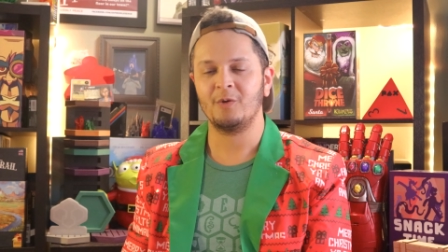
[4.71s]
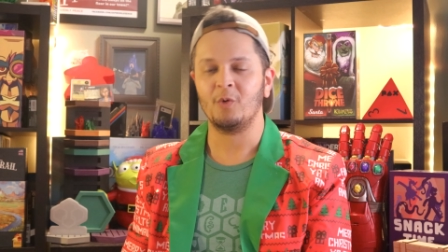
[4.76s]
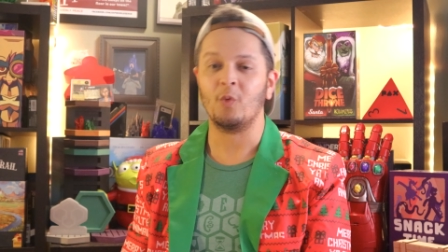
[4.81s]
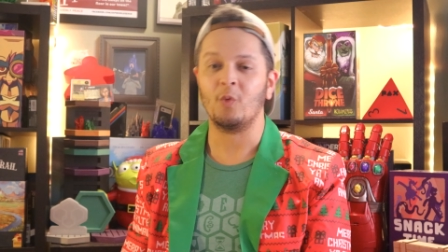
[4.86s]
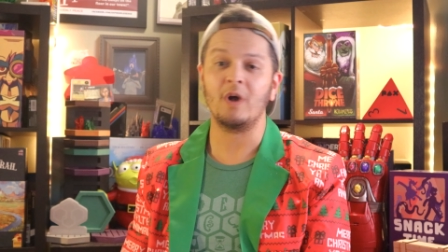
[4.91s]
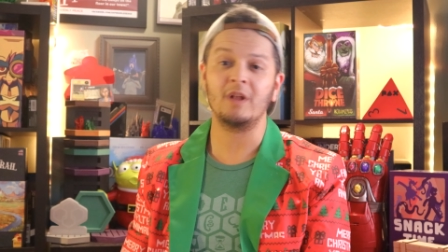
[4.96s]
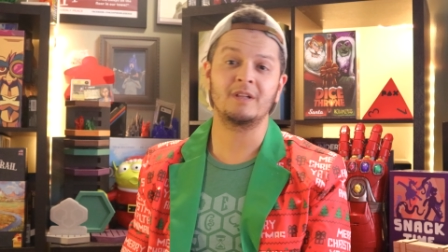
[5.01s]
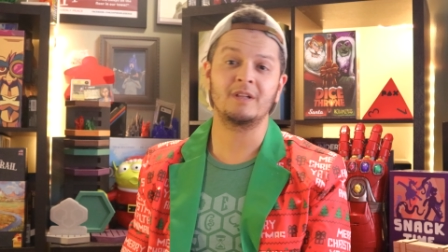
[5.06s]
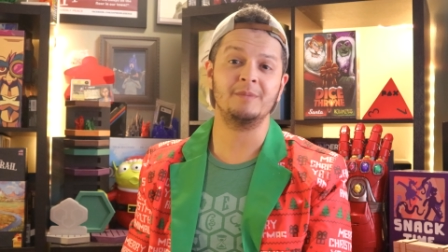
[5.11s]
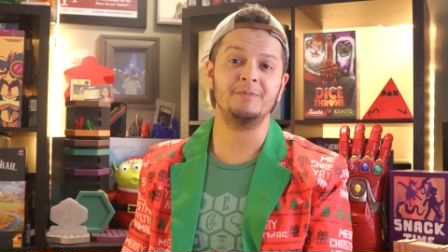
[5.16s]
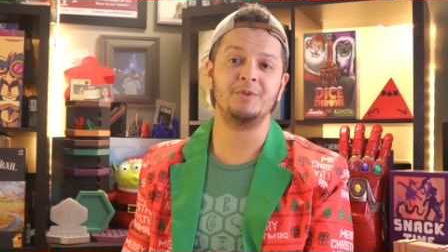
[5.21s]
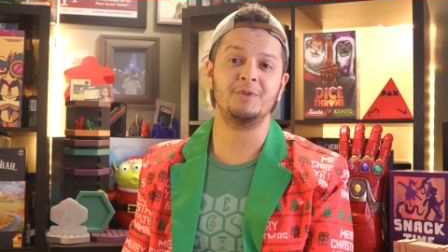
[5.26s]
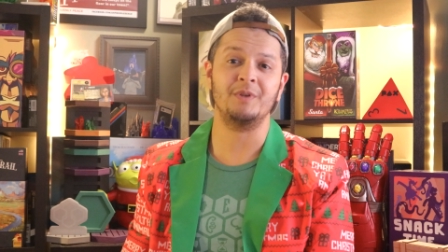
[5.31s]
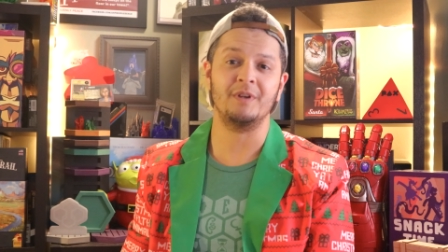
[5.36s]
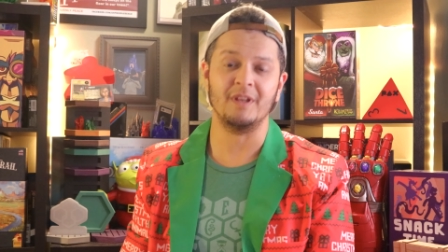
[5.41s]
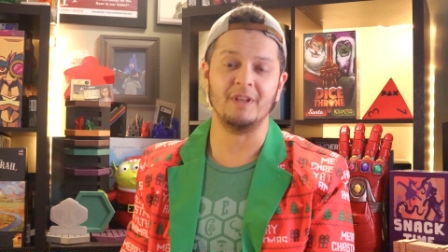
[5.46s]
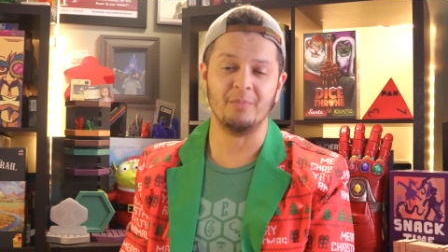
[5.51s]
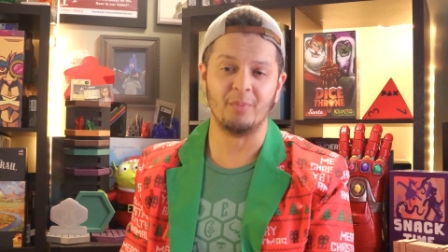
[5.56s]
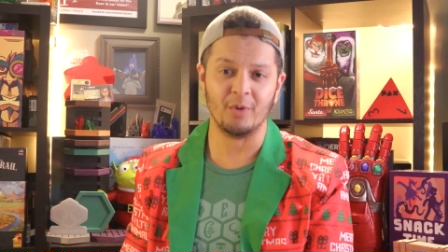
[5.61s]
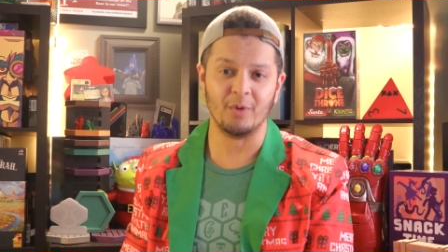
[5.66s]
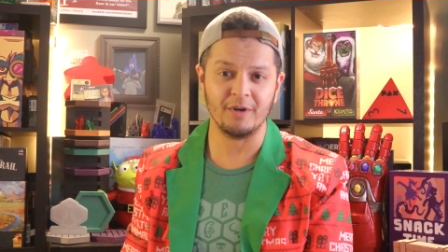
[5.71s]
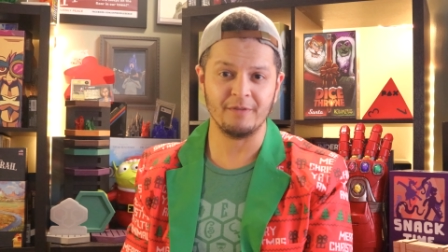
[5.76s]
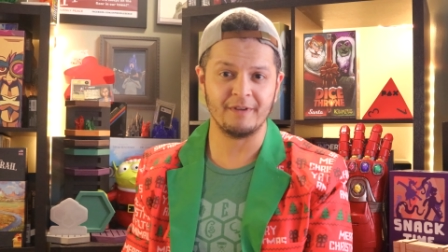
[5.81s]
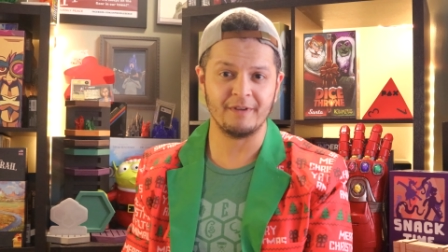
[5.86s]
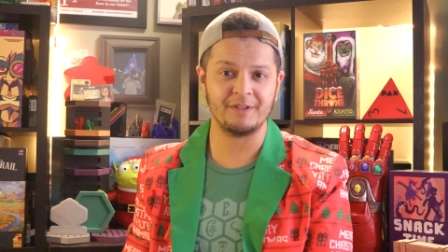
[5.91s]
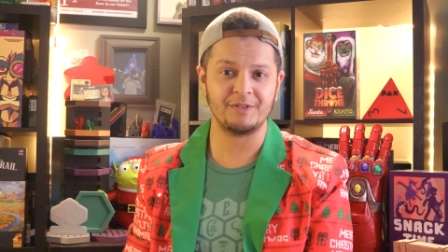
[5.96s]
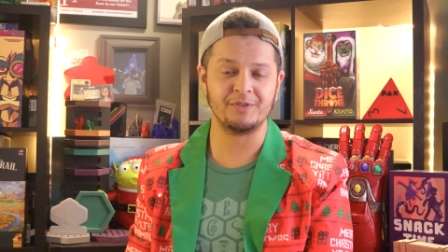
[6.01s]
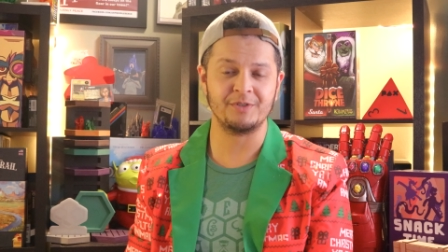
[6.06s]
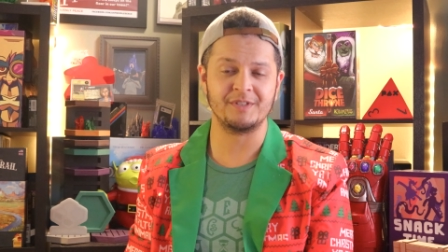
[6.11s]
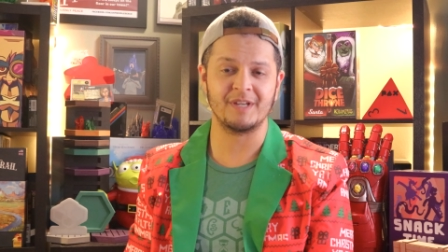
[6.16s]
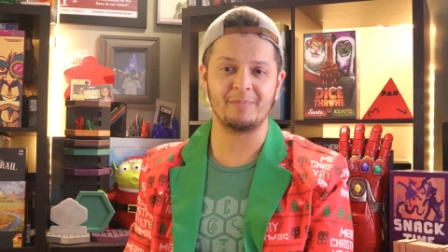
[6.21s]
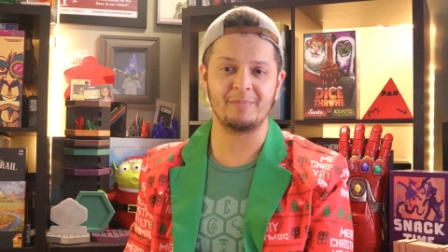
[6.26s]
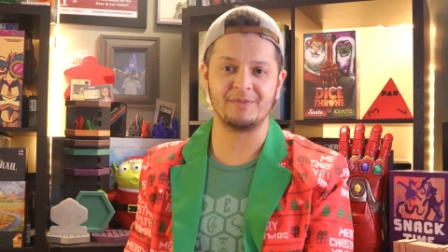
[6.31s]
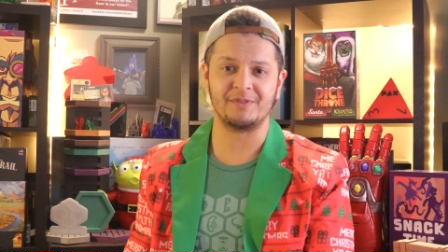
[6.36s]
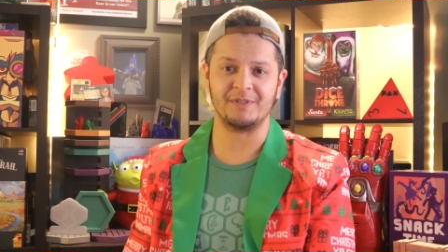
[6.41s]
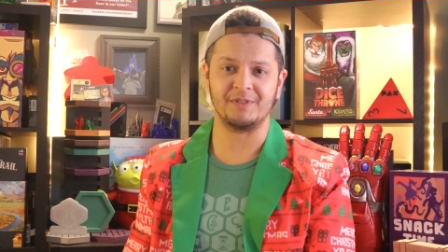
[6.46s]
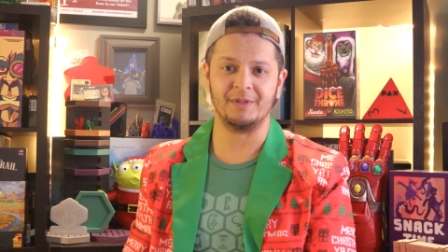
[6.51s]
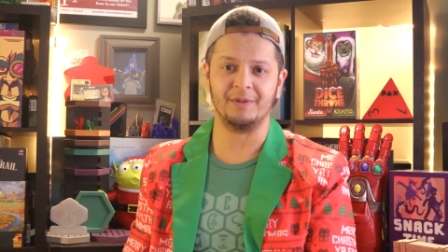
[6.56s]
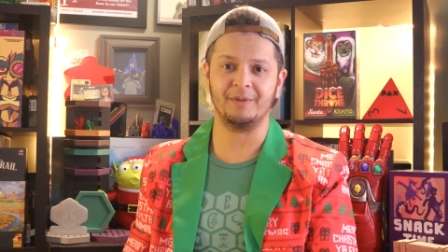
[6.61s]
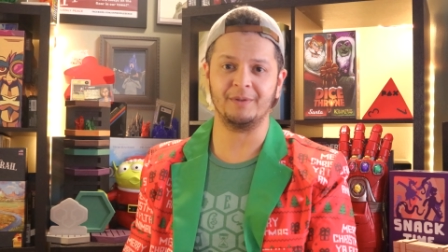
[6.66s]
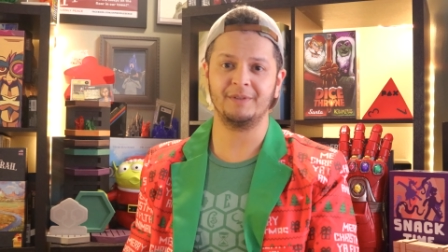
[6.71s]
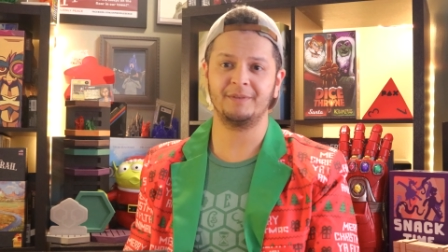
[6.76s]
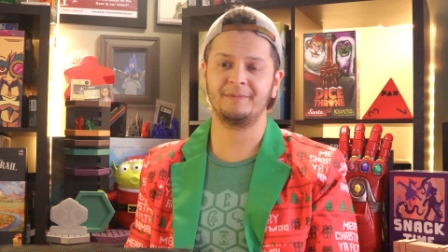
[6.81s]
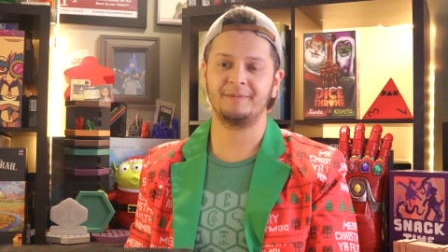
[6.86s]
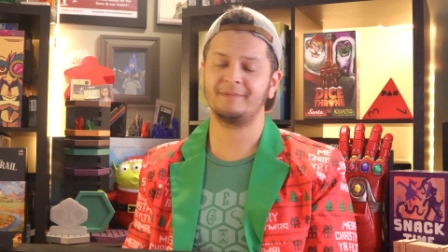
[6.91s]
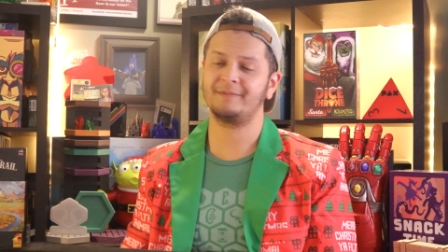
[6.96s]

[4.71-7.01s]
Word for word: Welcome to another Boardvengers episode.